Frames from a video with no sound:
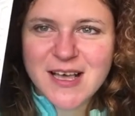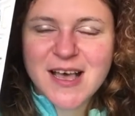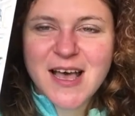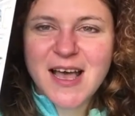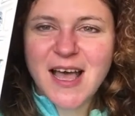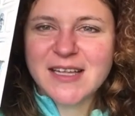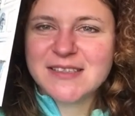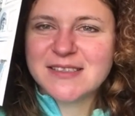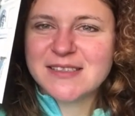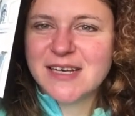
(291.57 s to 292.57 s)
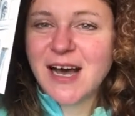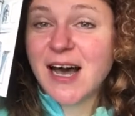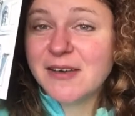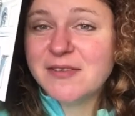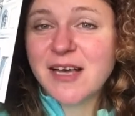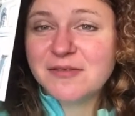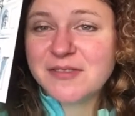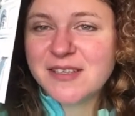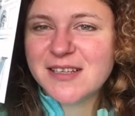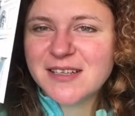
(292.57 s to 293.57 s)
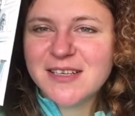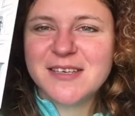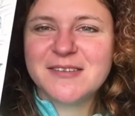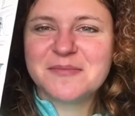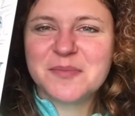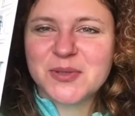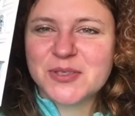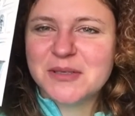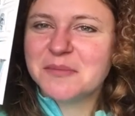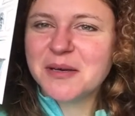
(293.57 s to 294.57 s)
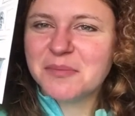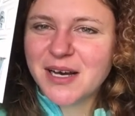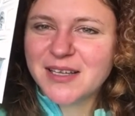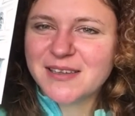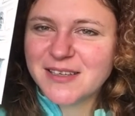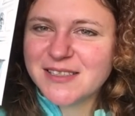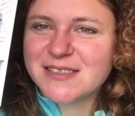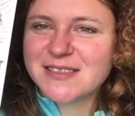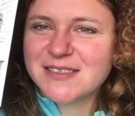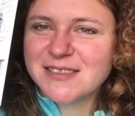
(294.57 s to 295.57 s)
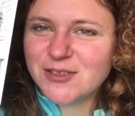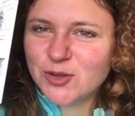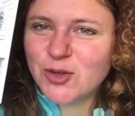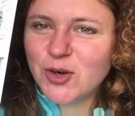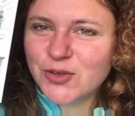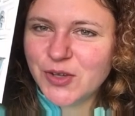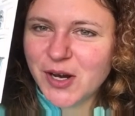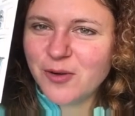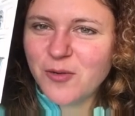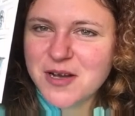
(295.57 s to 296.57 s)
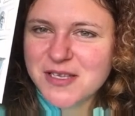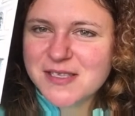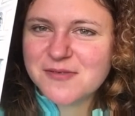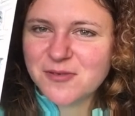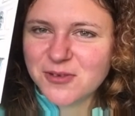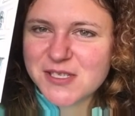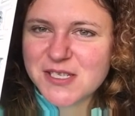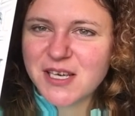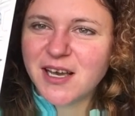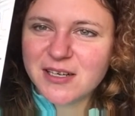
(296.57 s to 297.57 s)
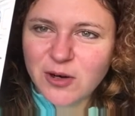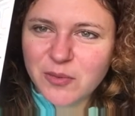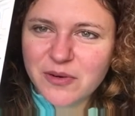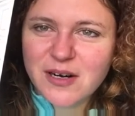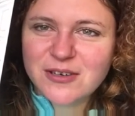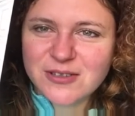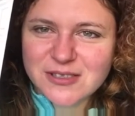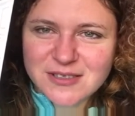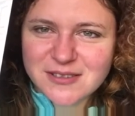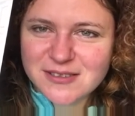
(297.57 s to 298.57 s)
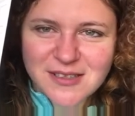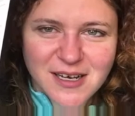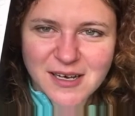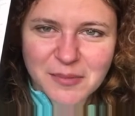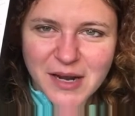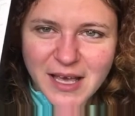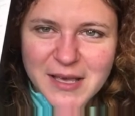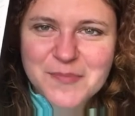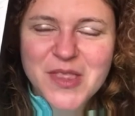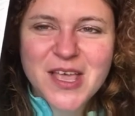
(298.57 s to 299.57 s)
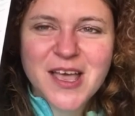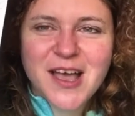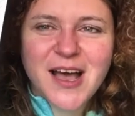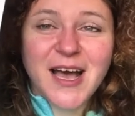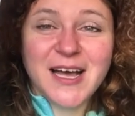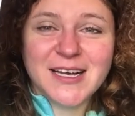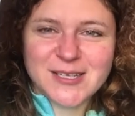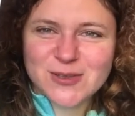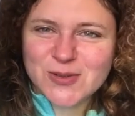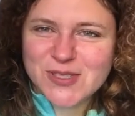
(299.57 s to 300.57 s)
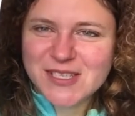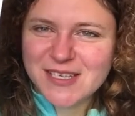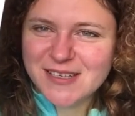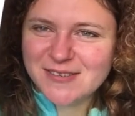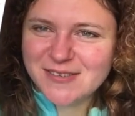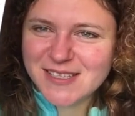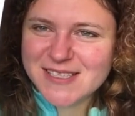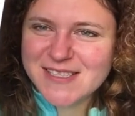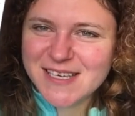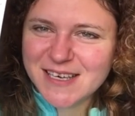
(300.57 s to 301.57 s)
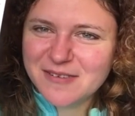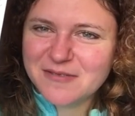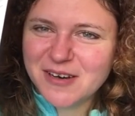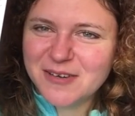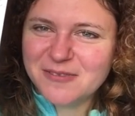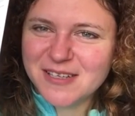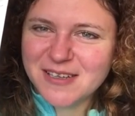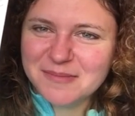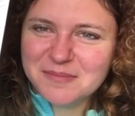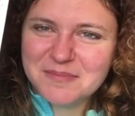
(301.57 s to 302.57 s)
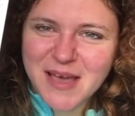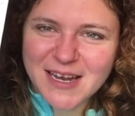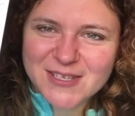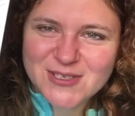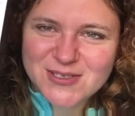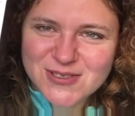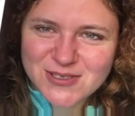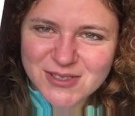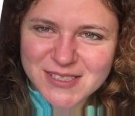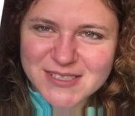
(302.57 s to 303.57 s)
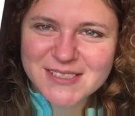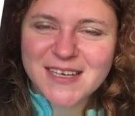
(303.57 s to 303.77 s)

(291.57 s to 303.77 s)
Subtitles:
And I definitely put in my bucket list to go there once for seeing an opera or a play. and let's see if I will manage to do it.